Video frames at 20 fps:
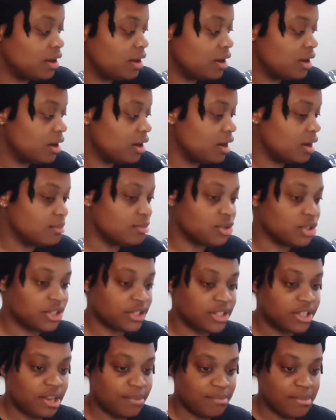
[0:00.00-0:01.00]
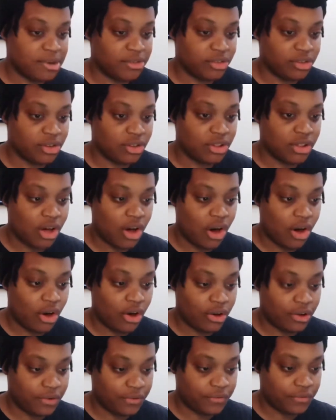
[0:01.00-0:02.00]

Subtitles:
I'm just in the middle of